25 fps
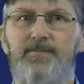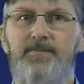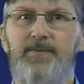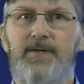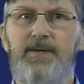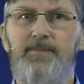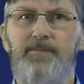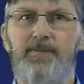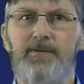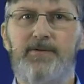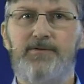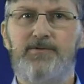
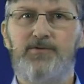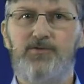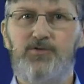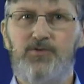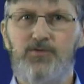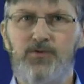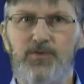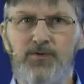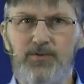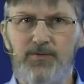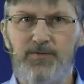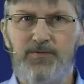people
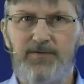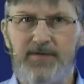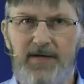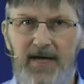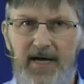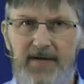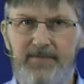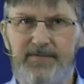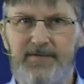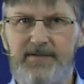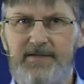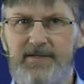choose
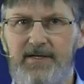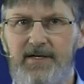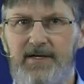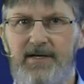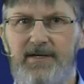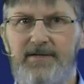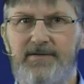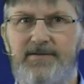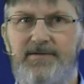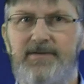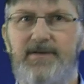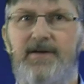
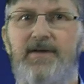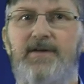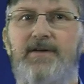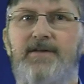avatars